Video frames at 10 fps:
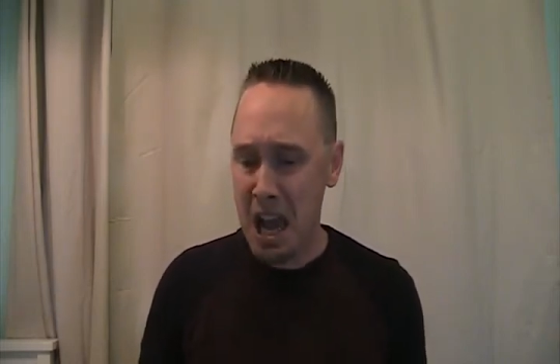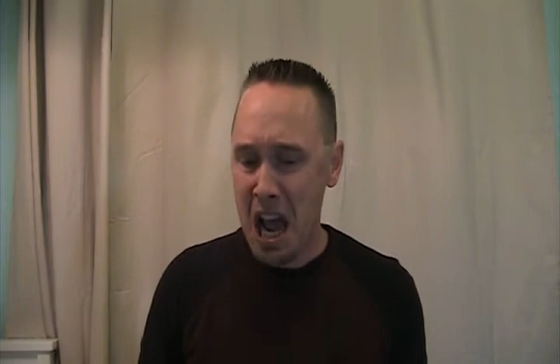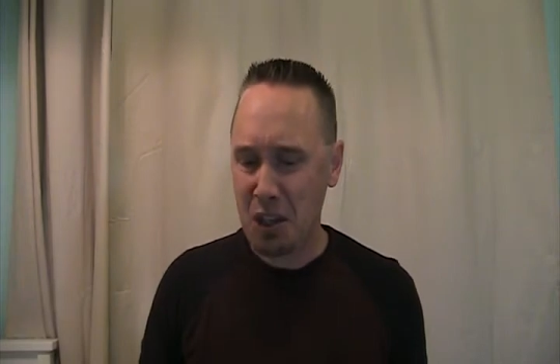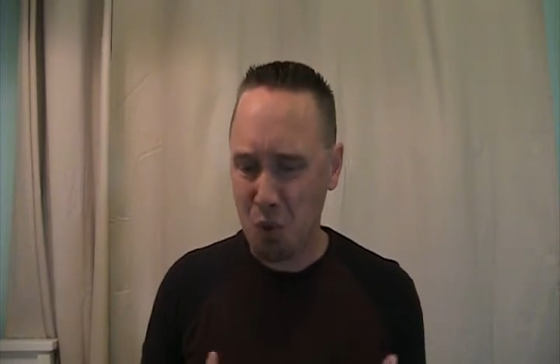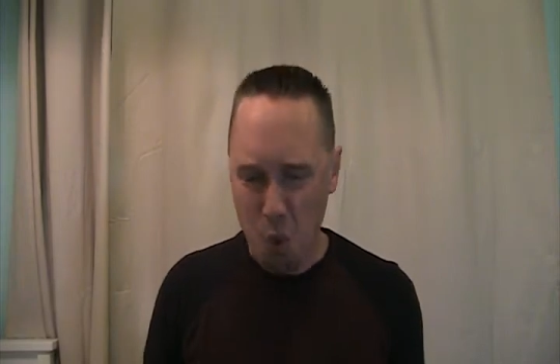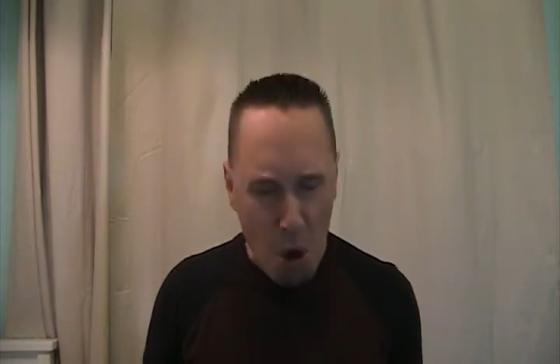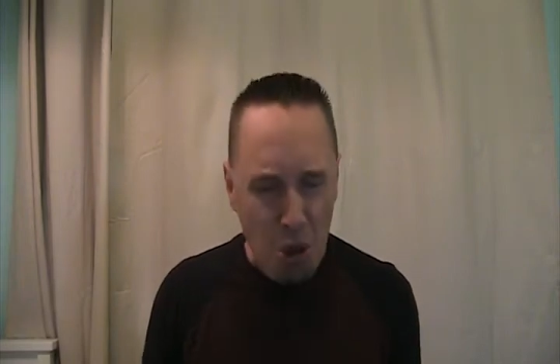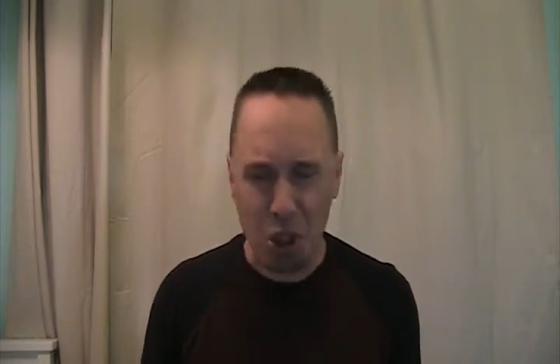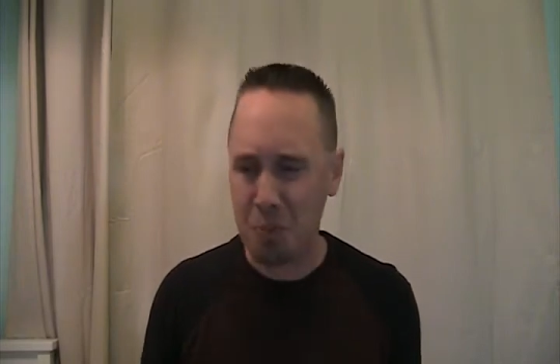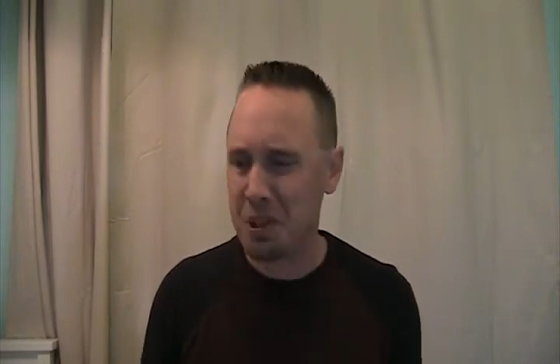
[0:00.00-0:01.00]
as a
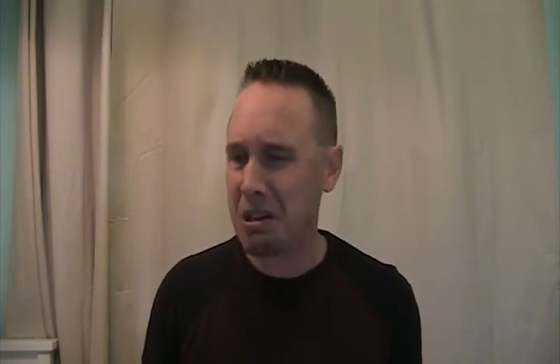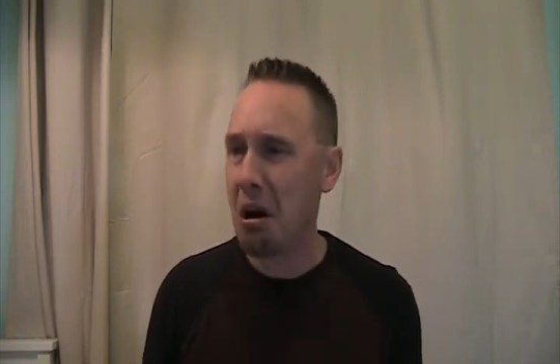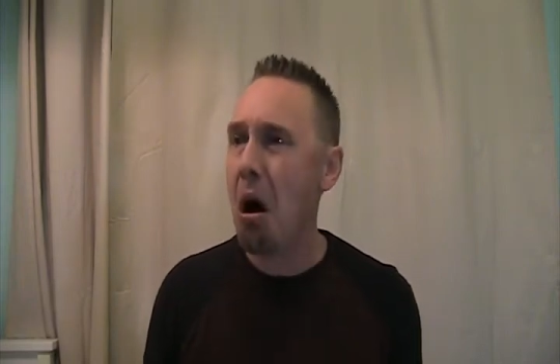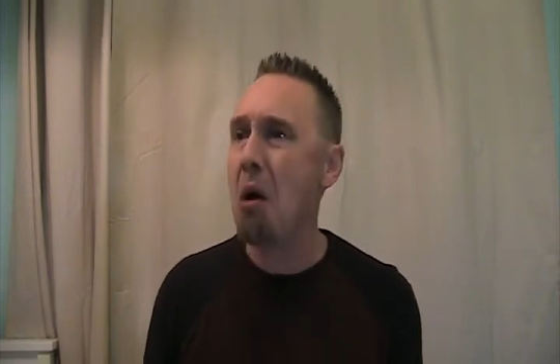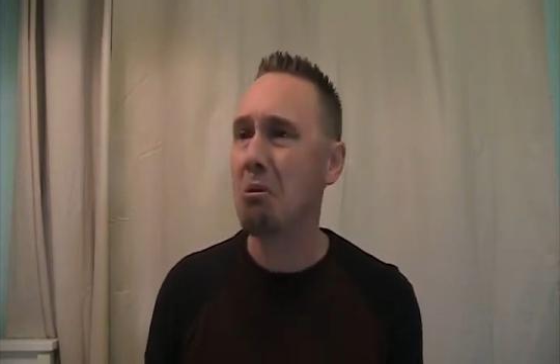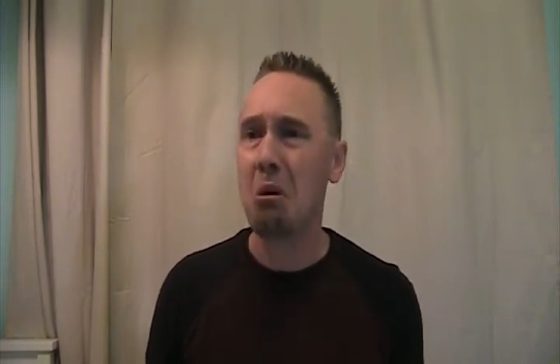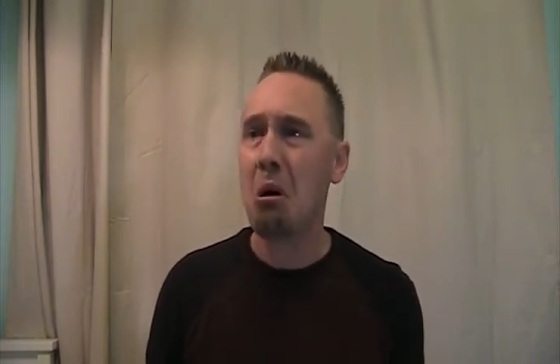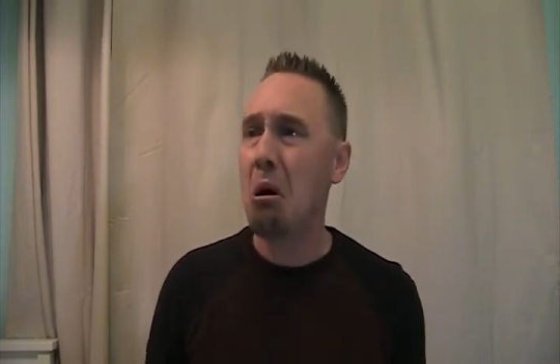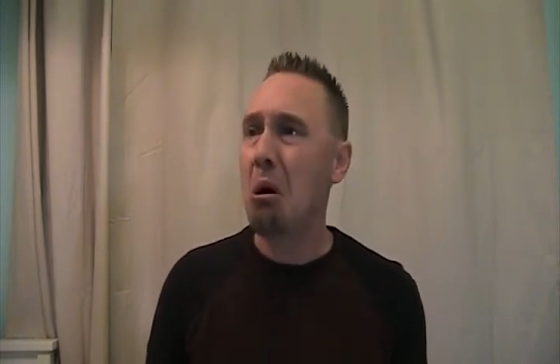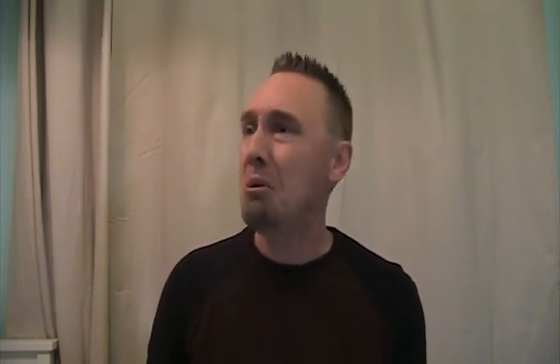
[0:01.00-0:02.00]
worship to God or,
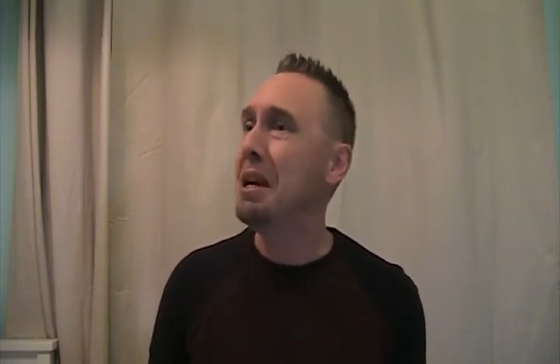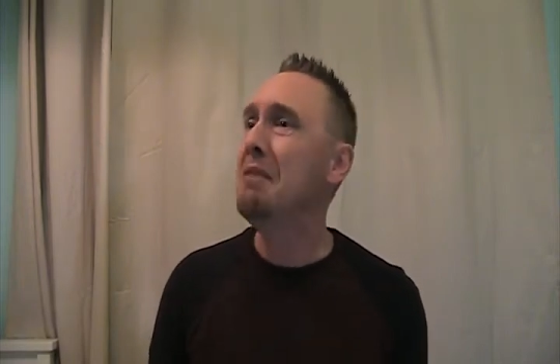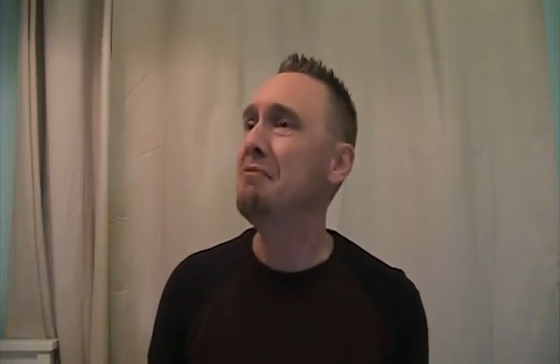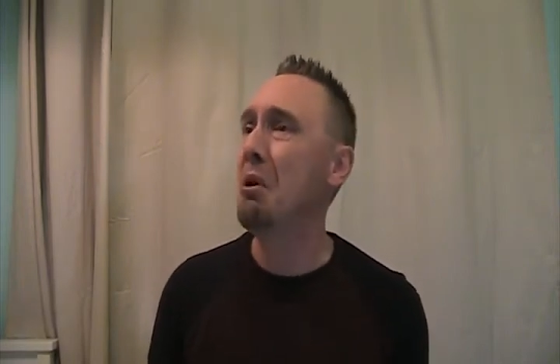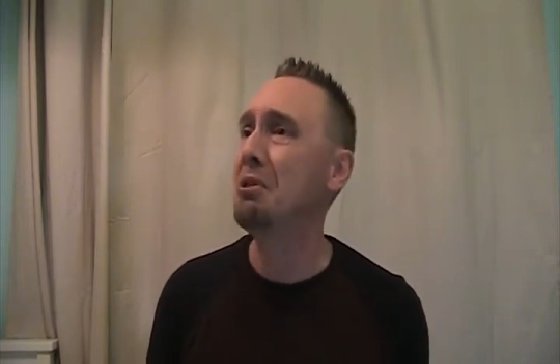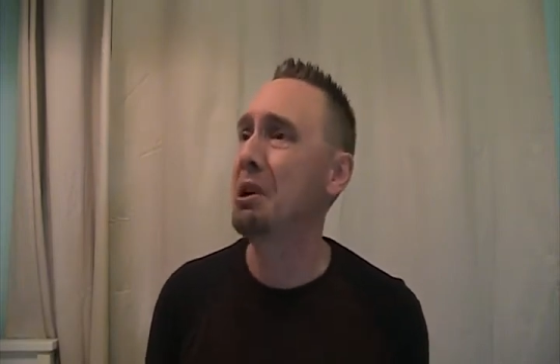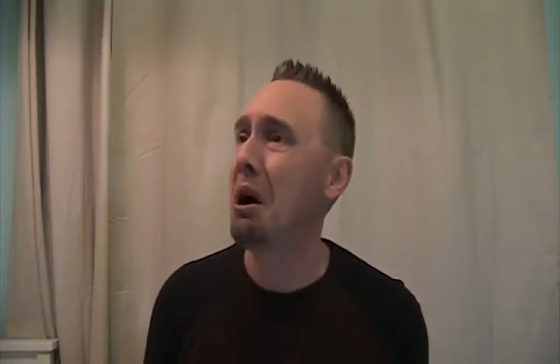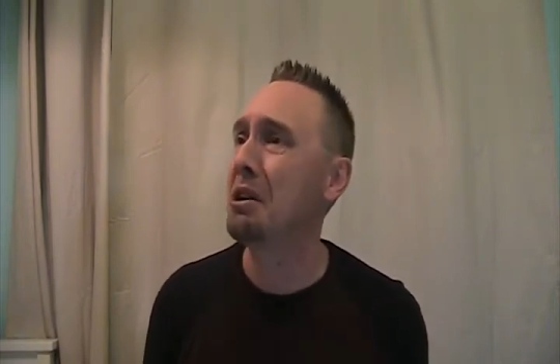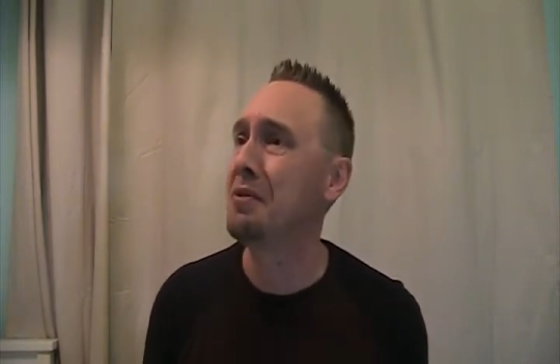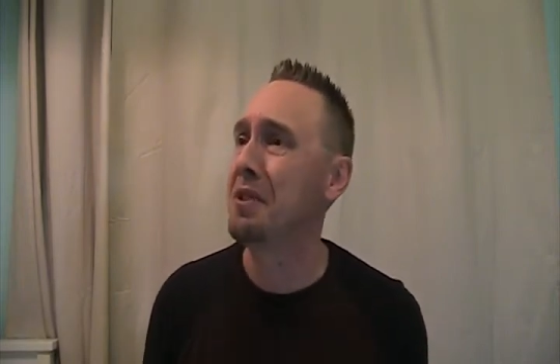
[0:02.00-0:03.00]
or any false
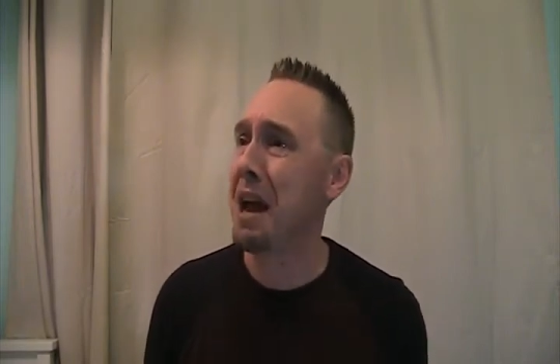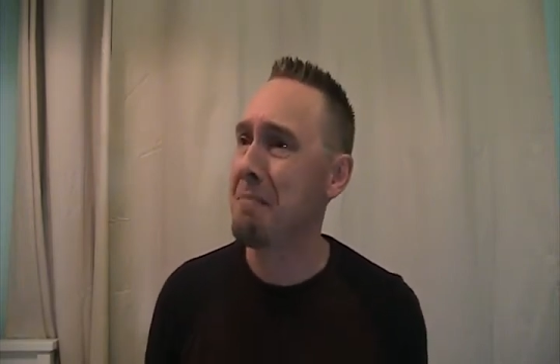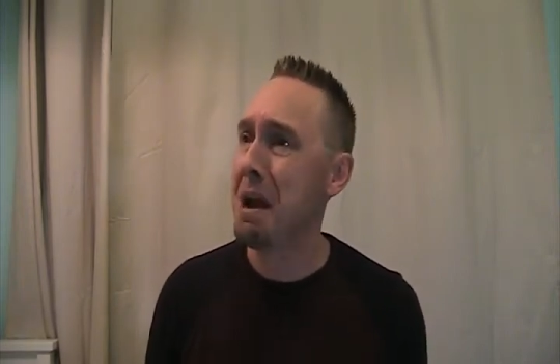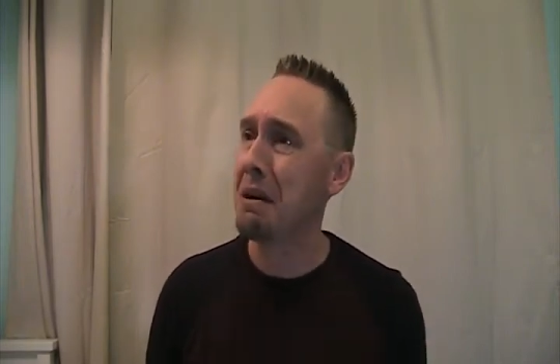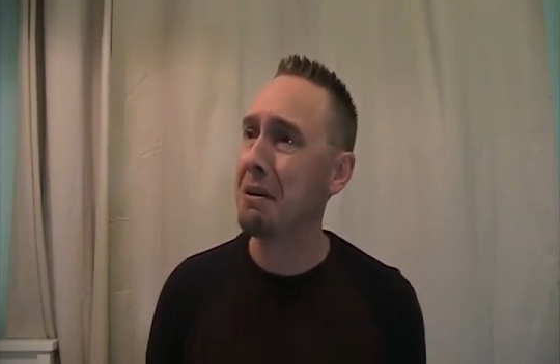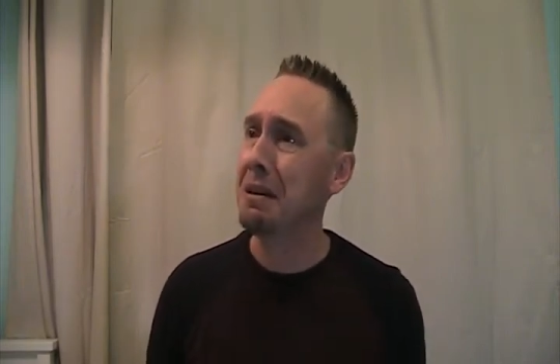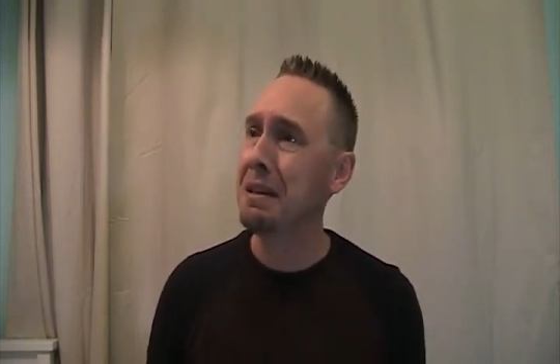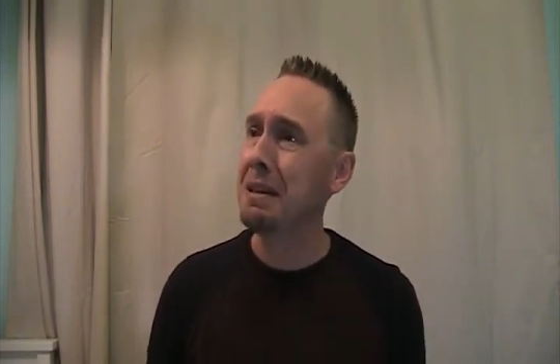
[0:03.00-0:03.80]
gods for that matter.